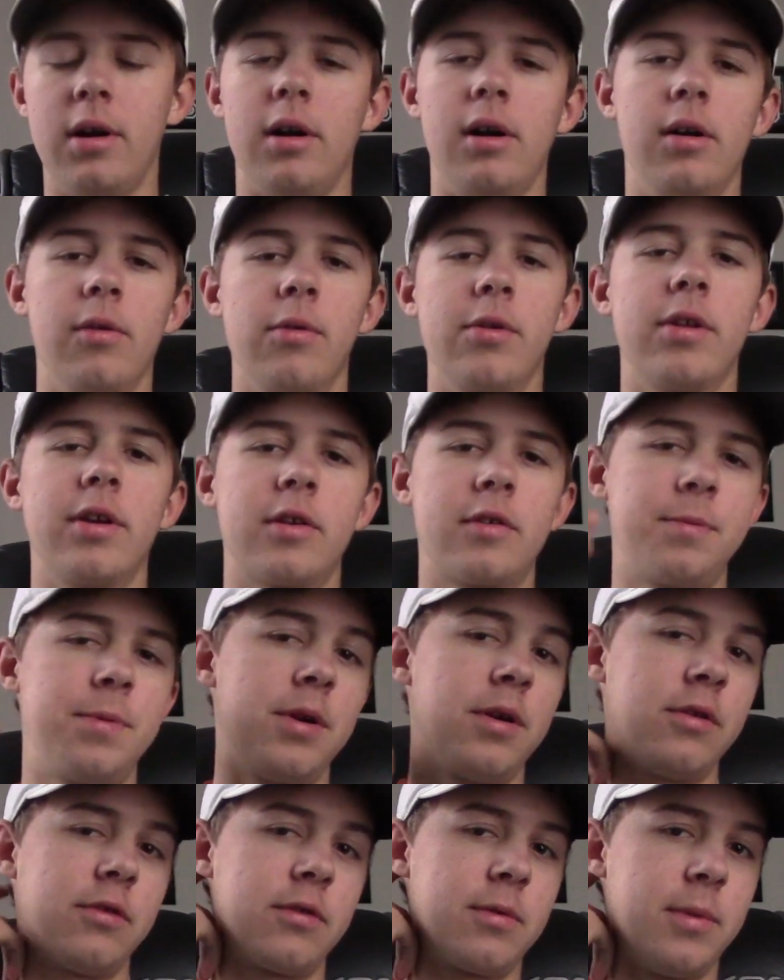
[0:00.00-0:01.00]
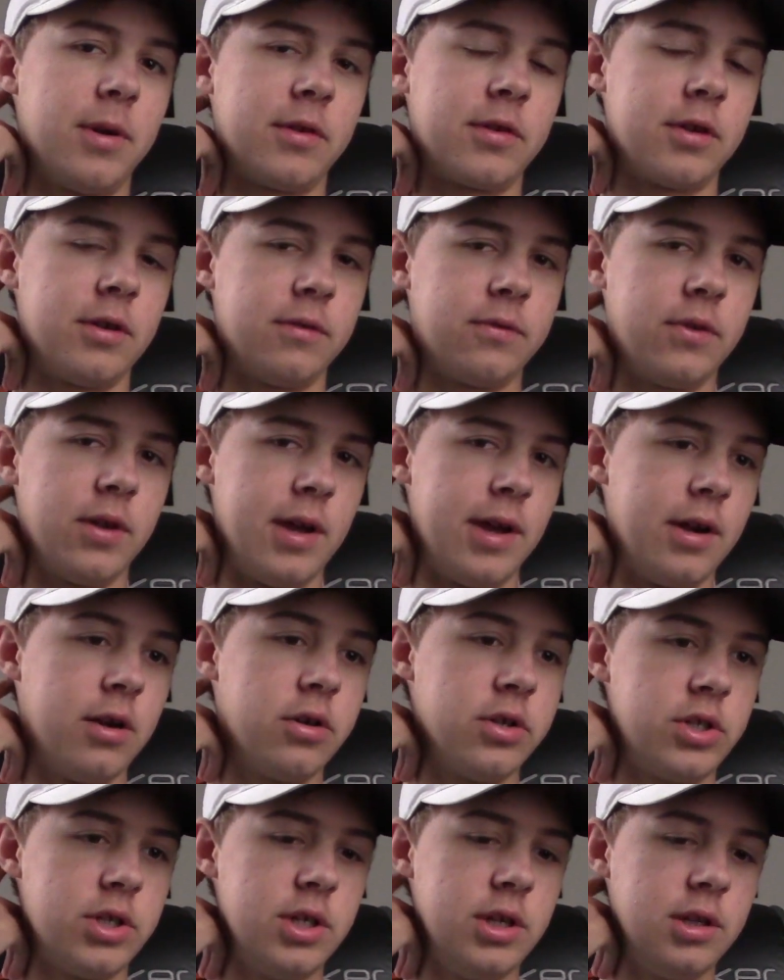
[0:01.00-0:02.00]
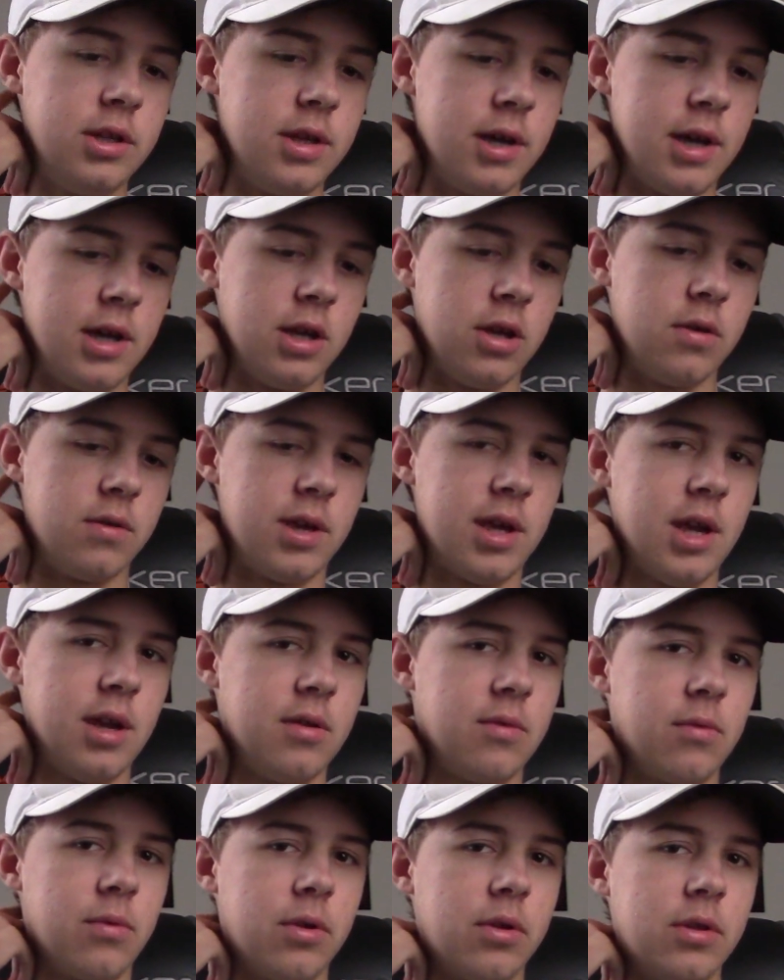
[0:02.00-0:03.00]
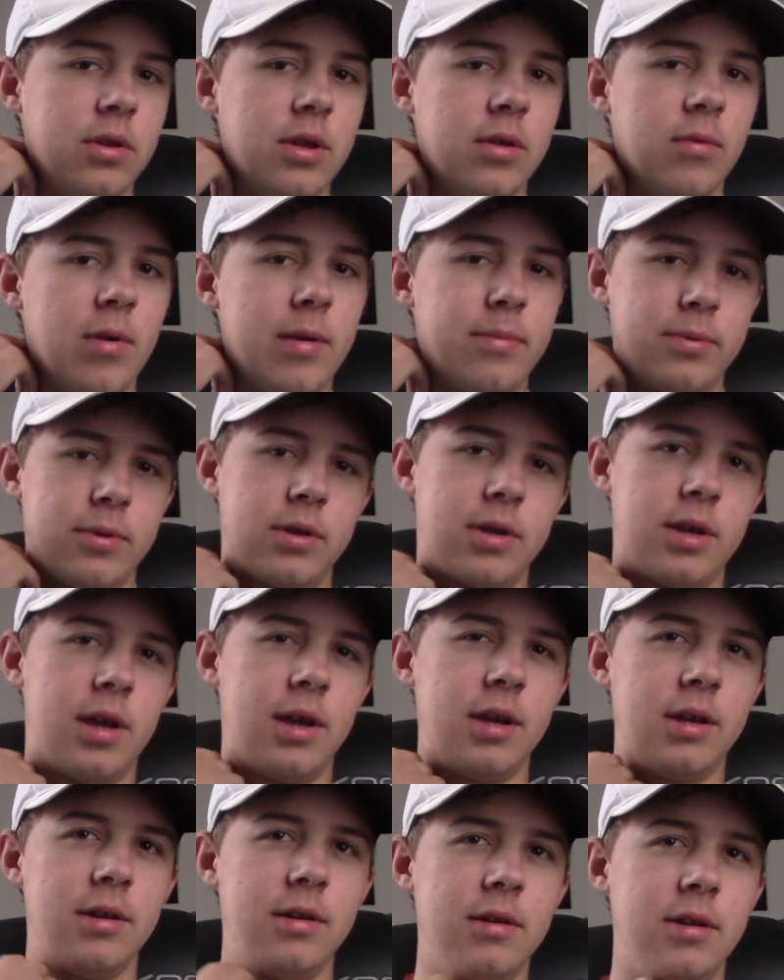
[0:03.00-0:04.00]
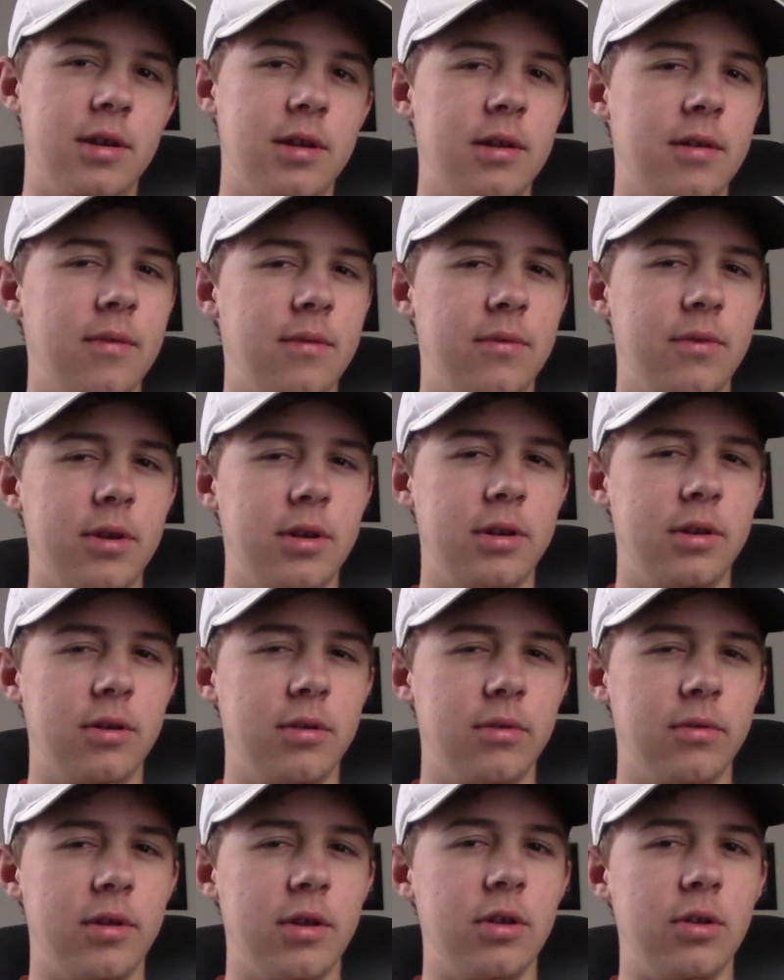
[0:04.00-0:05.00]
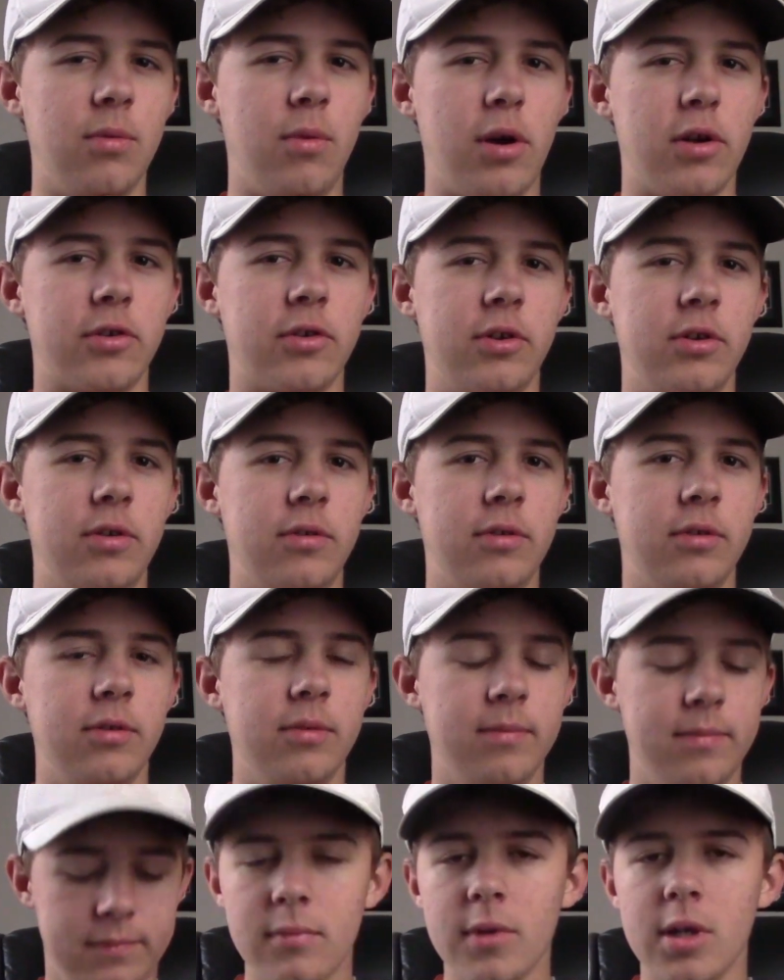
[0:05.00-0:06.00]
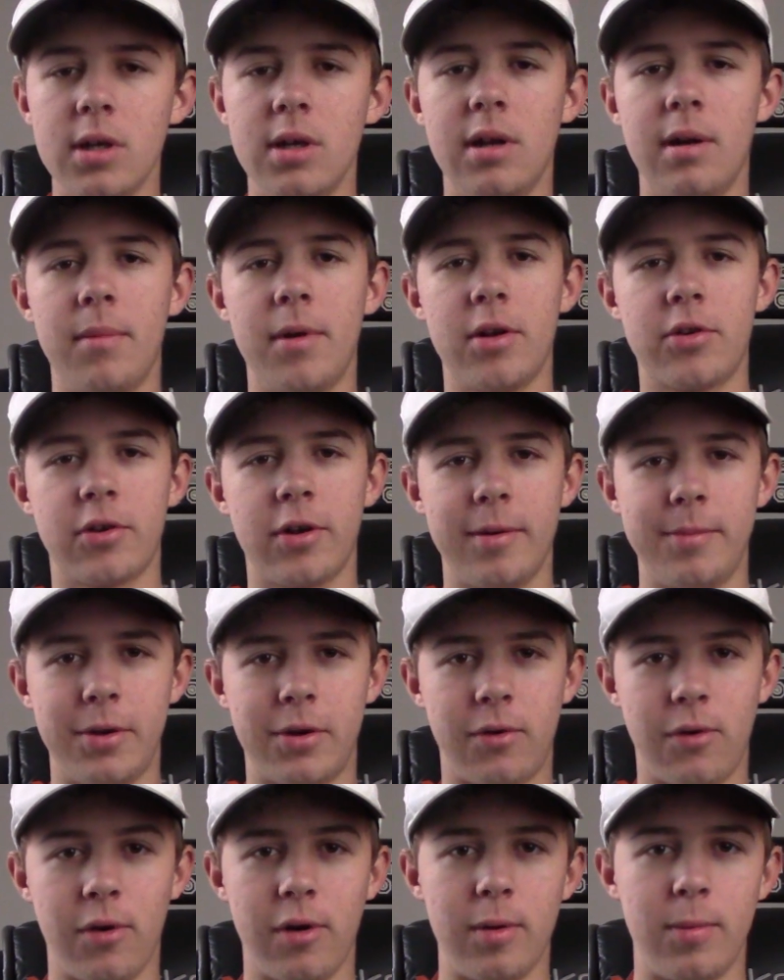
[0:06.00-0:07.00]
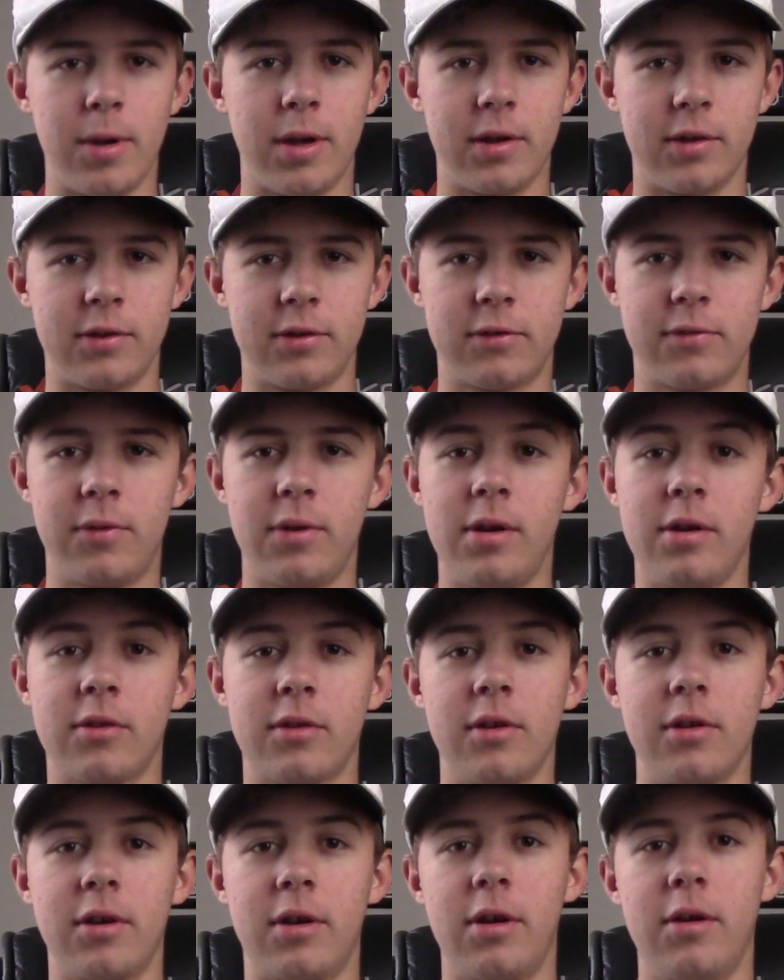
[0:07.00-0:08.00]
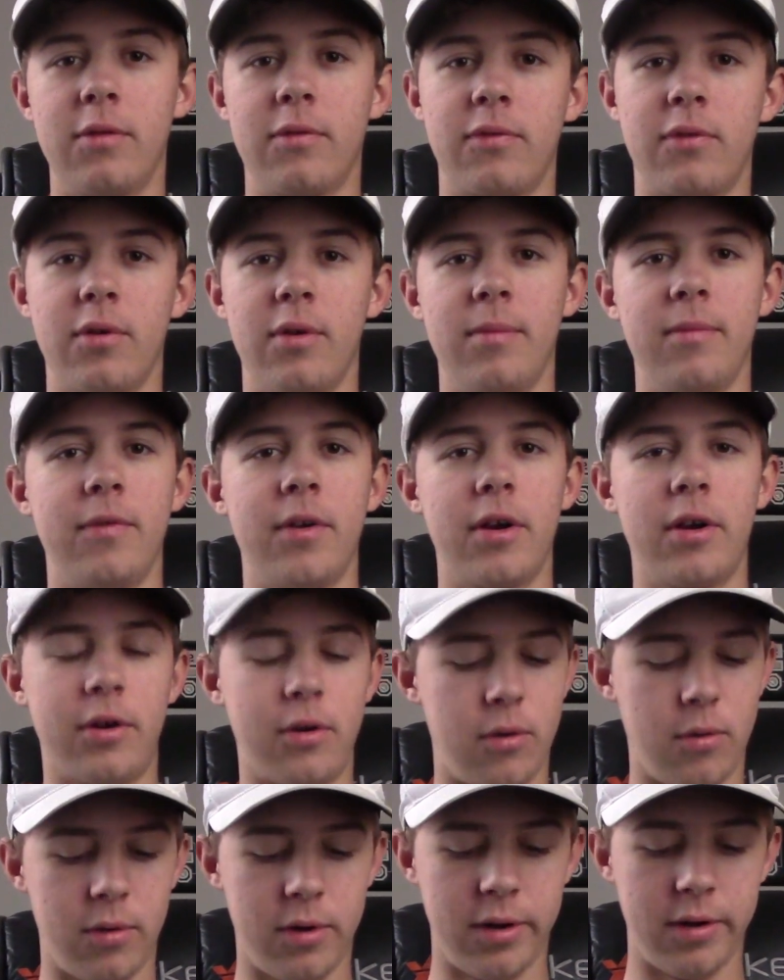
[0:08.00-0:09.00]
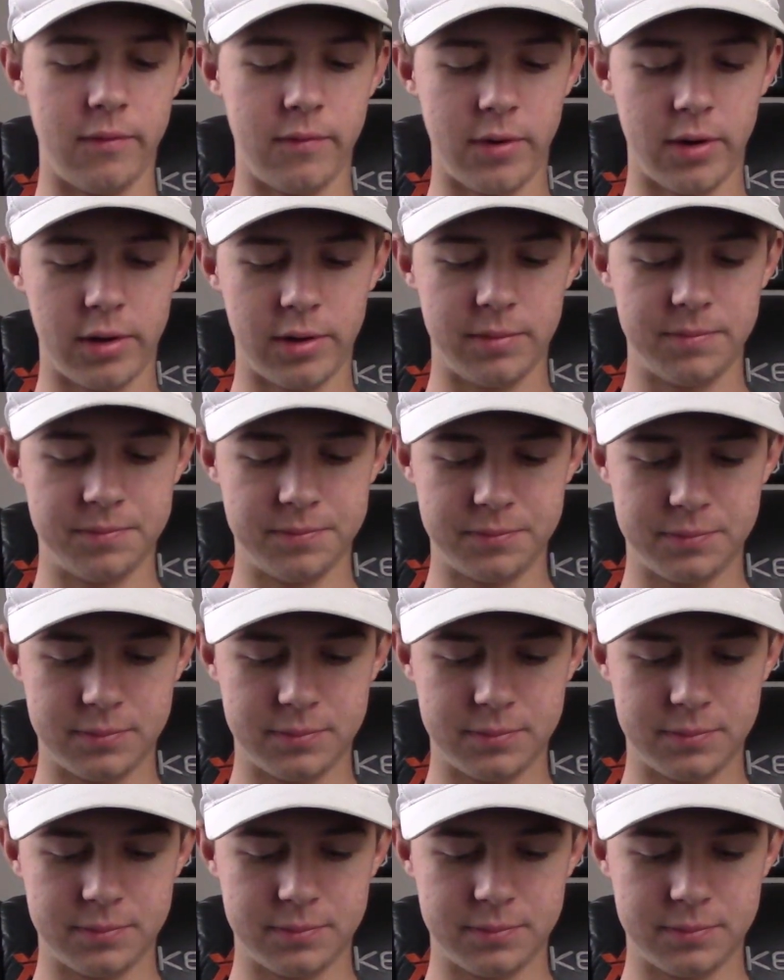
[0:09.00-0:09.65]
I really experienced for myself the energy that you can't really replicate in a video that you watch on YouTube. And I'm not trying to be corny because this video is going to go from very corny to very